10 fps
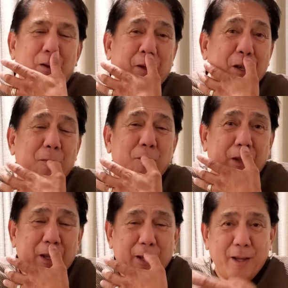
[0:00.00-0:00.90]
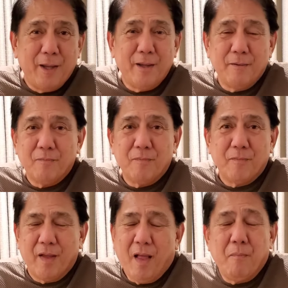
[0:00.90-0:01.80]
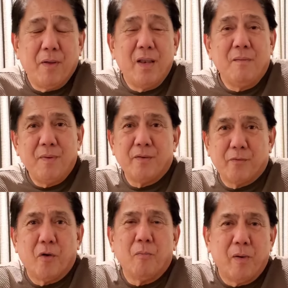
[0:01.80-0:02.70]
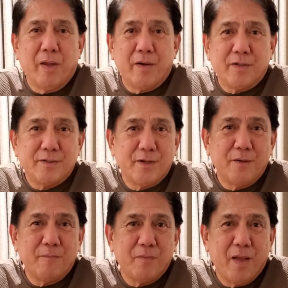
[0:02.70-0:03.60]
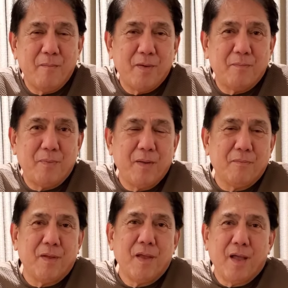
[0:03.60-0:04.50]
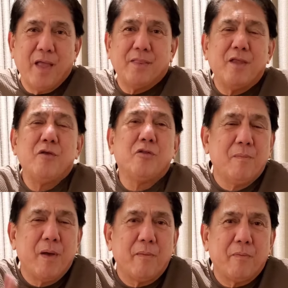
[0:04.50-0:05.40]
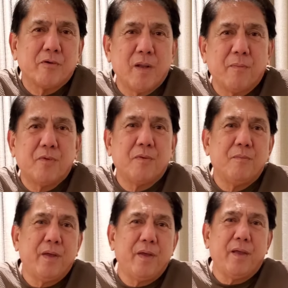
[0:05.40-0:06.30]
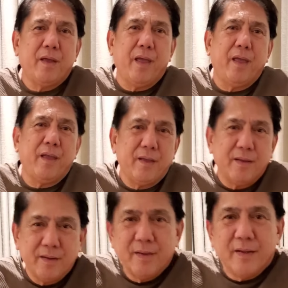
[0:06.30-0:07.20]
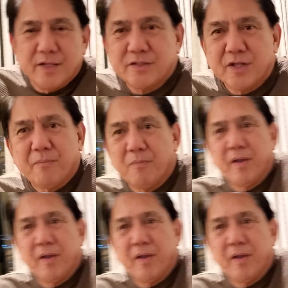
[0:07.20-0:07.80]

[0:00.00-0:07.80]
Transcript: You can be. I believe in role players. You know, I mean, people and then you develop yourself to be a star